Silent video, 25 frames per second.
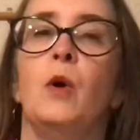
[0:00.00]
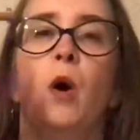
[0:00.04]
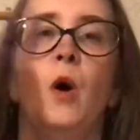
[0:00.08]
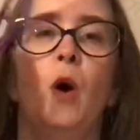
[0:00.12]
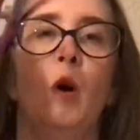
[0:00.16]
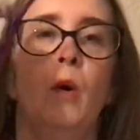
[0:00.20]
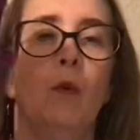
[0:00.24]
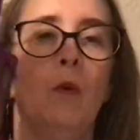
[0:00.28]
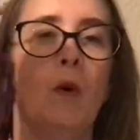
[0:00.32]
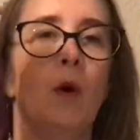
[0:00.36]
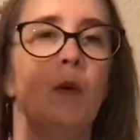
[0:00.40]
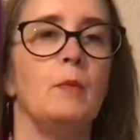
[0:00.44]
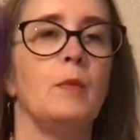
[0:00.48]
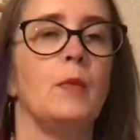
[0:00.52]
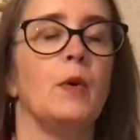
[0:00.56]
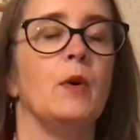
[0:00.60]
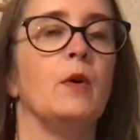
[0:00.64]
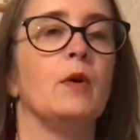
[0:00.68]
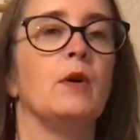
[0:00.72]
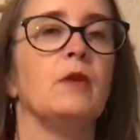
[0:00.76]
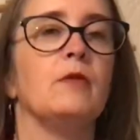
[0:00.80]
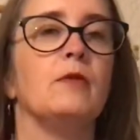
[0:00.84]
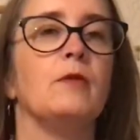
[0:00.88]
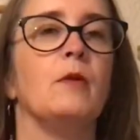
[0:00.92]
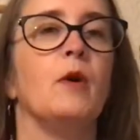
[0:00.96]
one ball
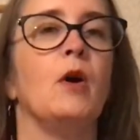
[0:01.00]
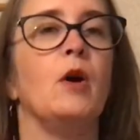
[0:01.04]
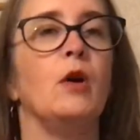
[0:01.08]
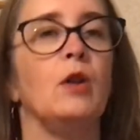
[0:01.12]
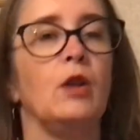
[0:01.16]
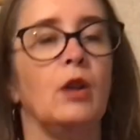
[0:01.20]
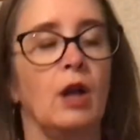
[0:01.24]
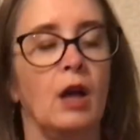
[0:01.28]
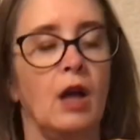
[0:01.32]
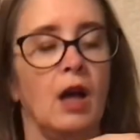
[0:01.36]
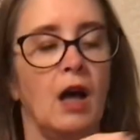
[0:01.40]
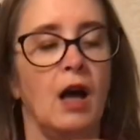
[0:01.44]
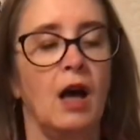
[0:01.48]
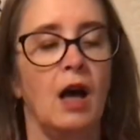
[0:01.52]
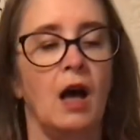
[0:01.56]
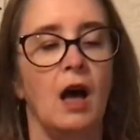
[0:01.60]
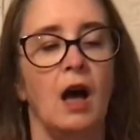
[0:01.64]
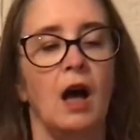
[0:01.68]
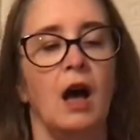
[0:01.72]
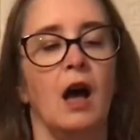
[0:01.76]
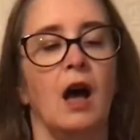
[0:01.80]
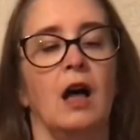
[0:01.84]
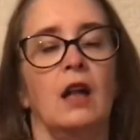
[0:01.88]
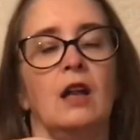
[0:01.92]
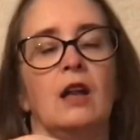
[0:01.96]
of wool,
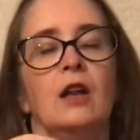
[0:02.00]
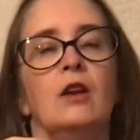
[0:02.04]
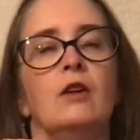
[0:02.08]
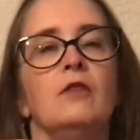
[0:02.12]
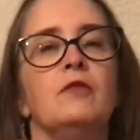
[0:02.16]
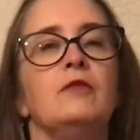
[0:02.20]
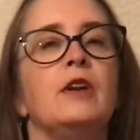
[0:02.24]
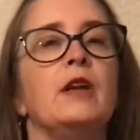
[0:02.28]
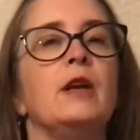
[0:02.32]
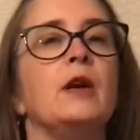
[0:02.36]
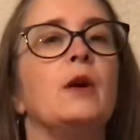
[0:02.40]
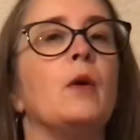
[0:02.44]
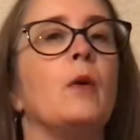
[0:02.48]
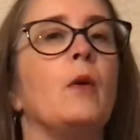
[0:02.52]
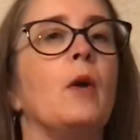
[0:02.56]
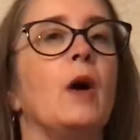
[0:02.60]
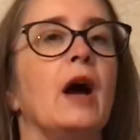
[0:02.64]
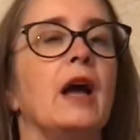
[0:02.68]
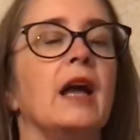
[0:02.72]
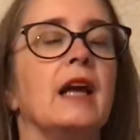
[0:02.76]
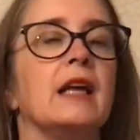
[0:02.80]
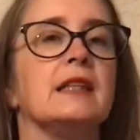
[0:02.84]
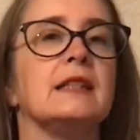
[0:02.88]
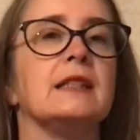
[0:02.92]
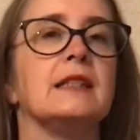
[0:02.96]
a lovely
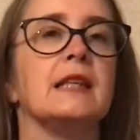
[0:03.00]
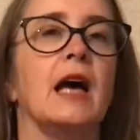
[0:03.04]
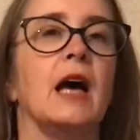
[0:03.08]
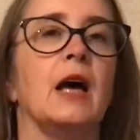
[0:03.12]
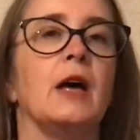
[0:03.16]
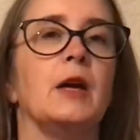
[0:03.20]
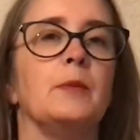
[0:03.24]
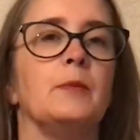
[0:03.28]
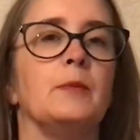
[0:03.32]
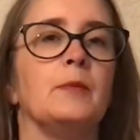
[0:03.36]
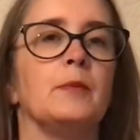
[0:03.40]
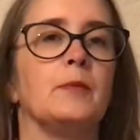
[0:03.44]
quiet time.